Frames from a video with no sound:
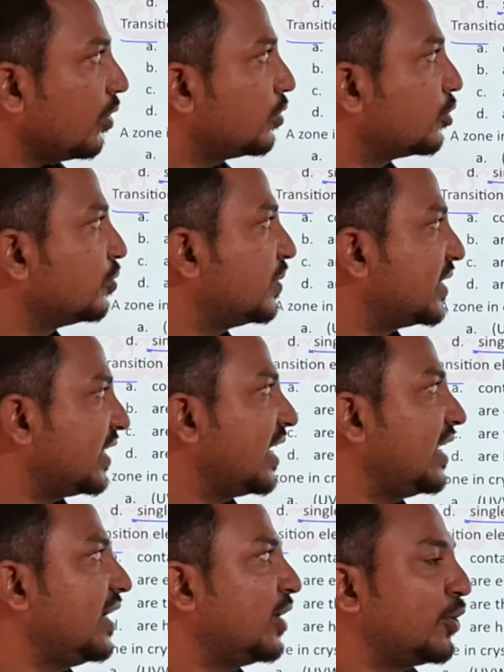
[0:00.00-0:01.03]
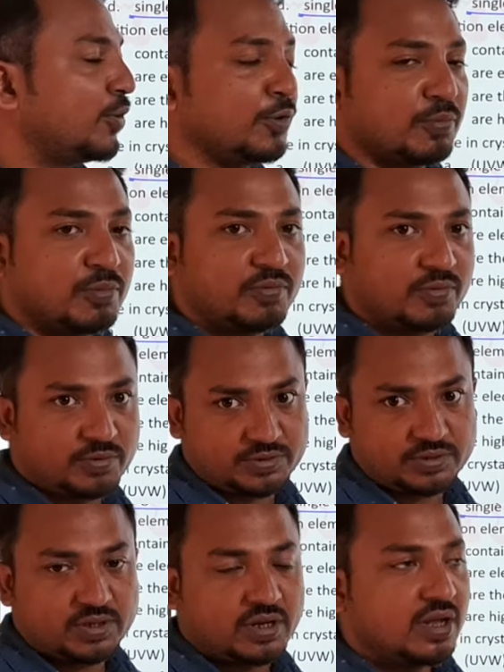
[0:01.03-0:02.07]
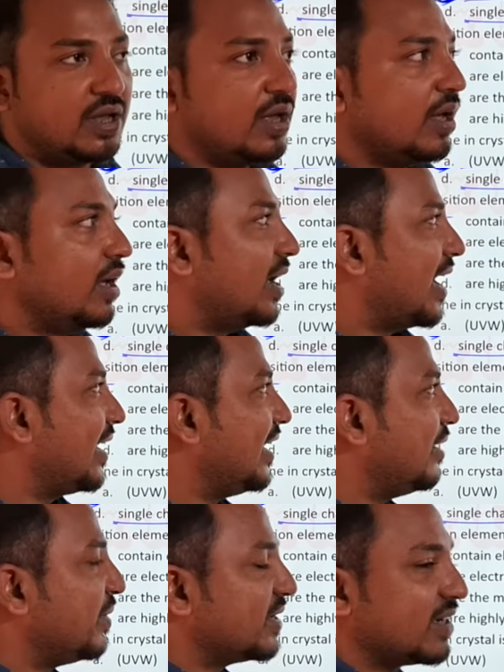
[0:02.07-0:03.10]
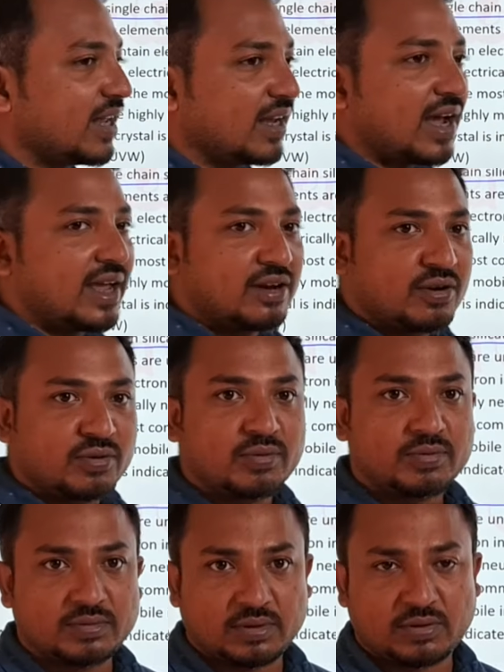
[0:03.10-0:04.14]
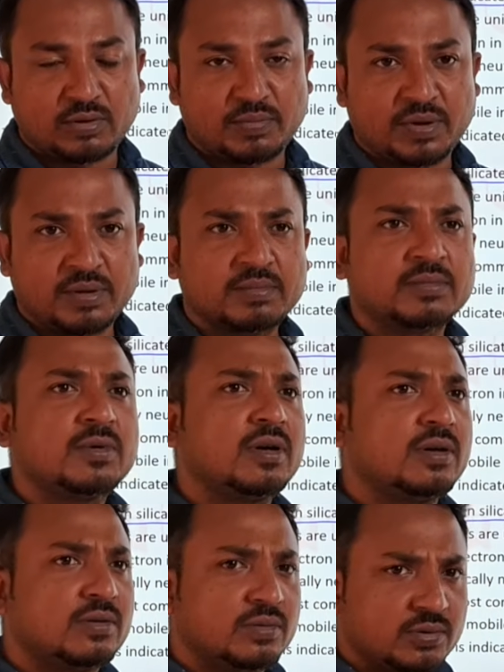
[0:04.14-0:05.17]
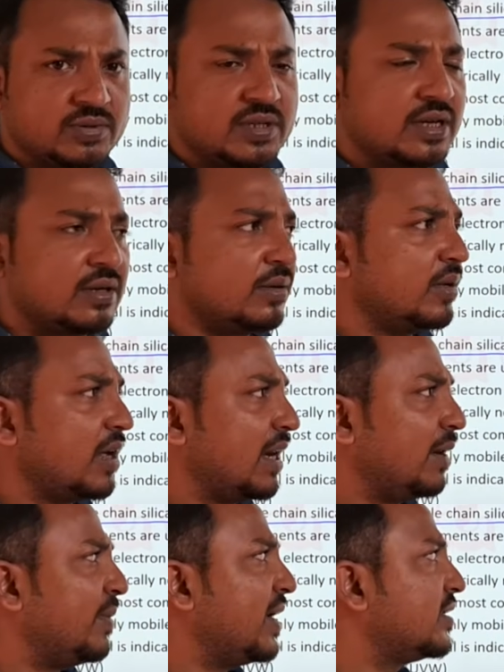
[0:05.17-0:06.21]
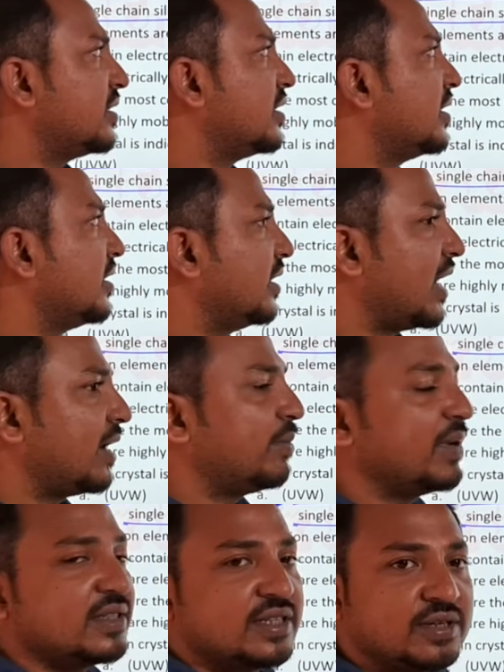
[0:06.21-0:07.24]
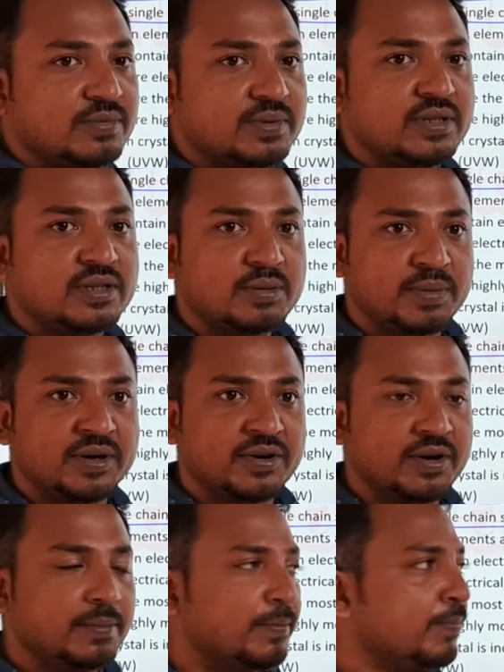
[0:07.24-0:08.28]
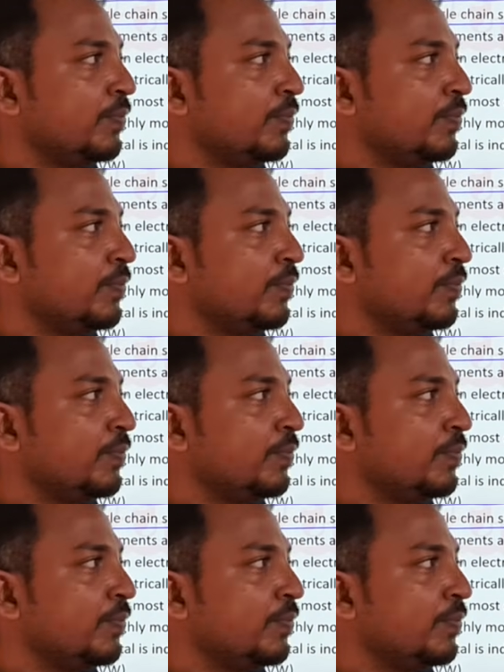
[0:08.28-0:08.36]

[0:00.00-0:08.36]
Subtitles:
So basically chromophores are elements like iron, chromium. Those are elements that present within the mineral.